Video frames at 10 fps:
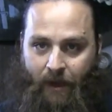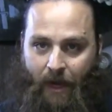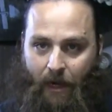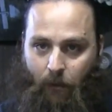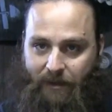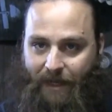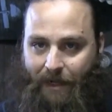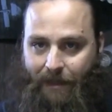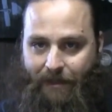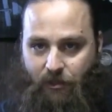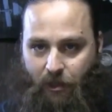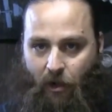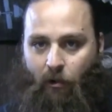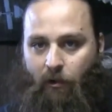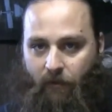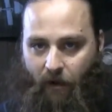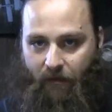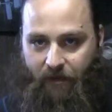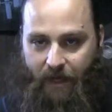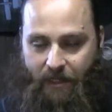I don't want that clench to curl over
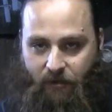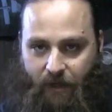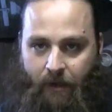off the edge of it.